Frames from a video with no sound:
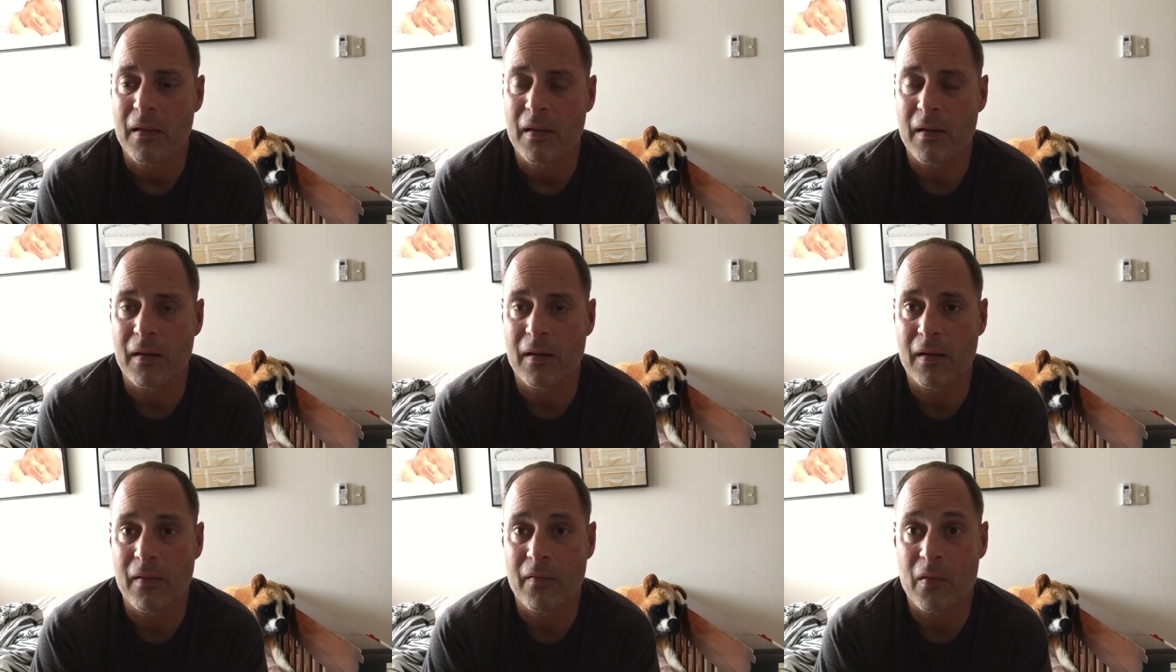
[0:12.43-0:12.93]

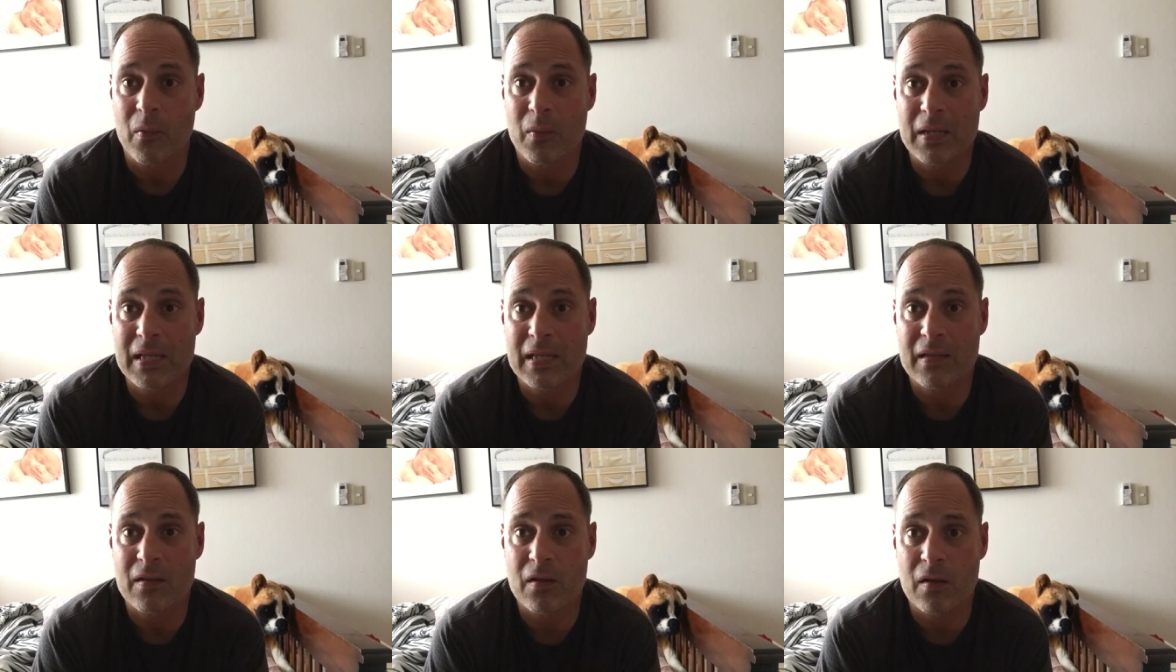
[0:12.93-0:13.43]
that we
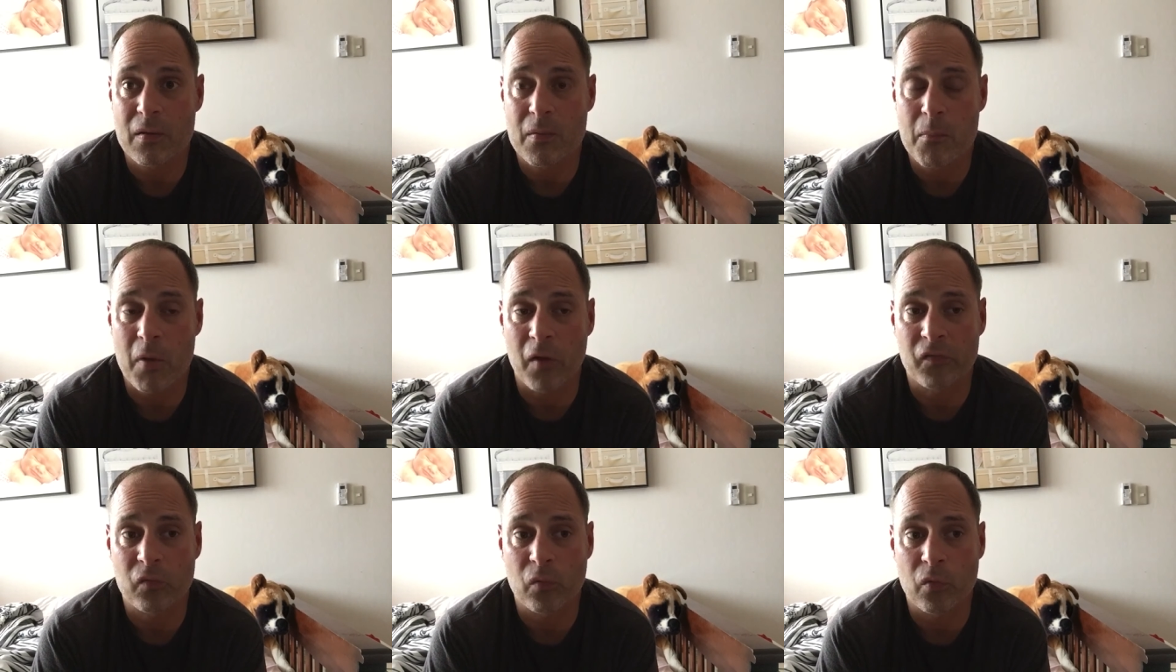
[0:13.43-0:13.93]
need to
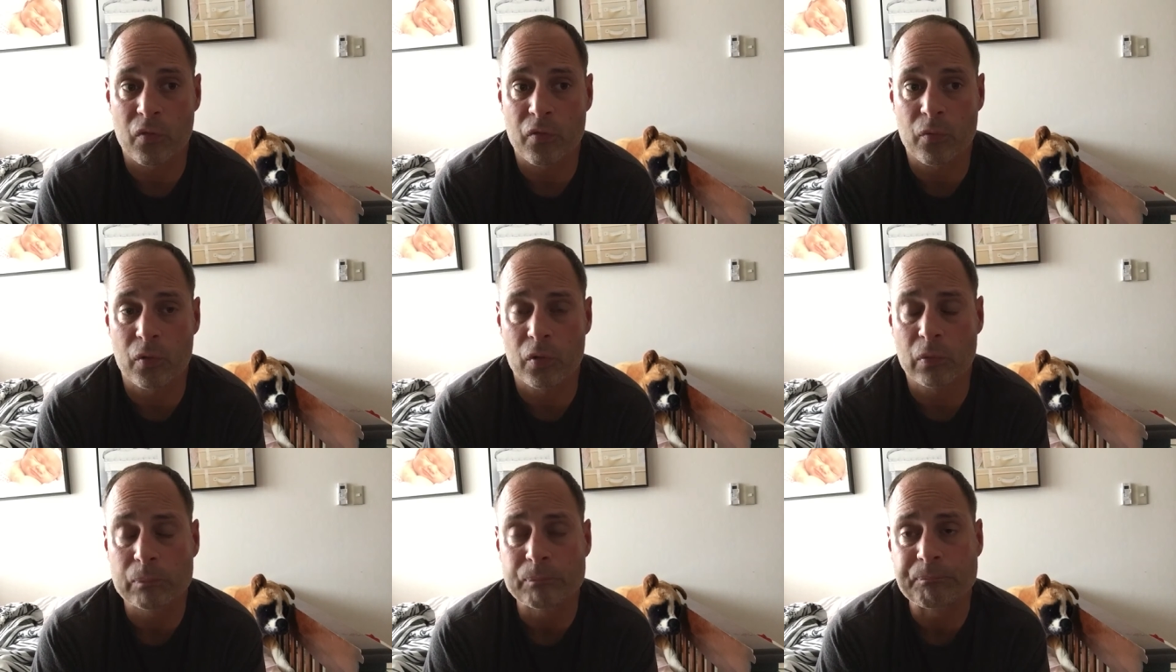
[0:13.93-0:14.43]
muscle
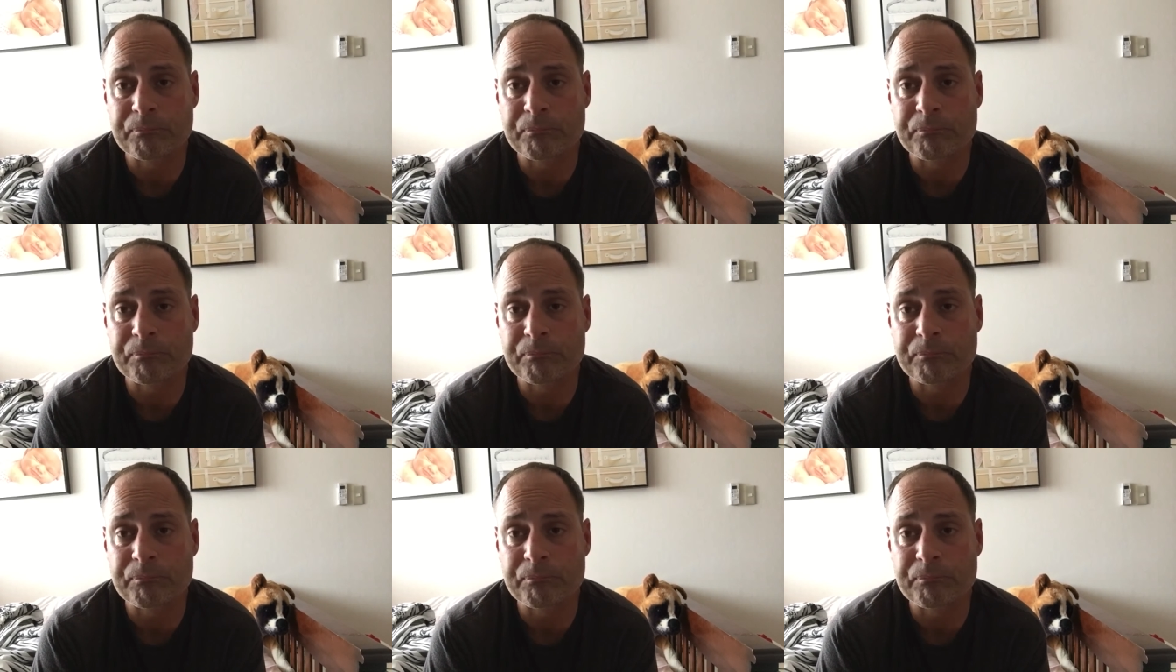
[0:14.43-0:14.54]
through.